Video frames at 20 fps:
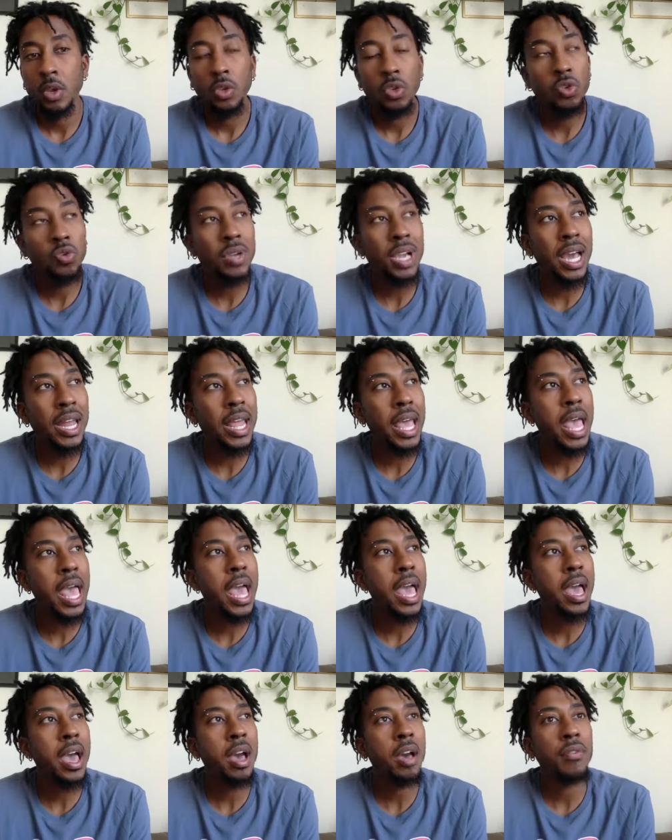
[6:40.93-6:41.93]
You got to
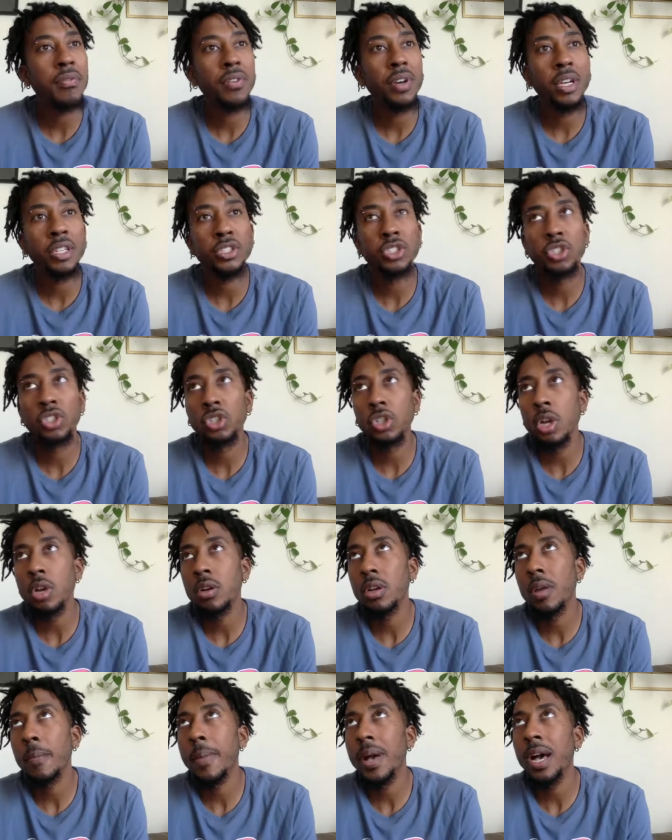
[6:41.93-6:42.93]
have a
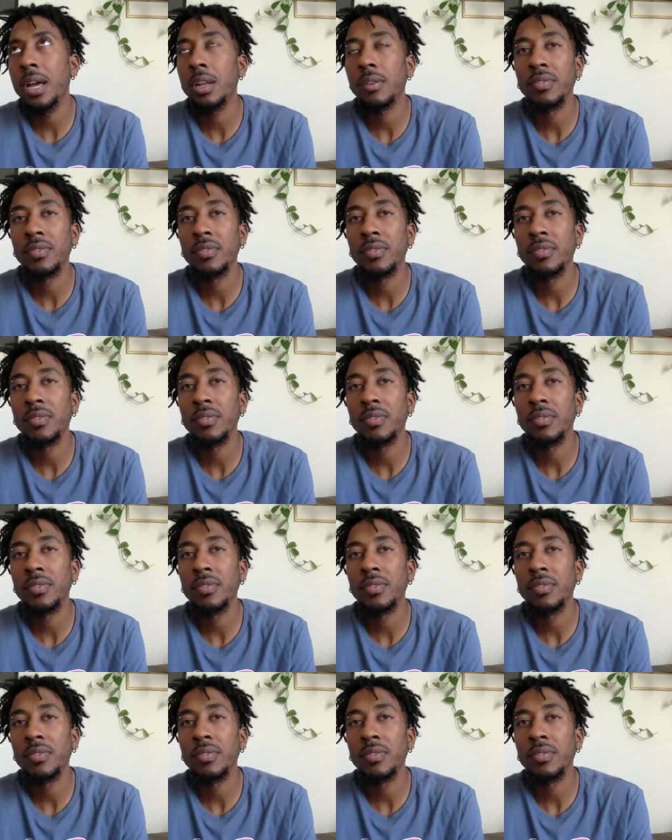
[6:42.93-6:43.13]
certain amount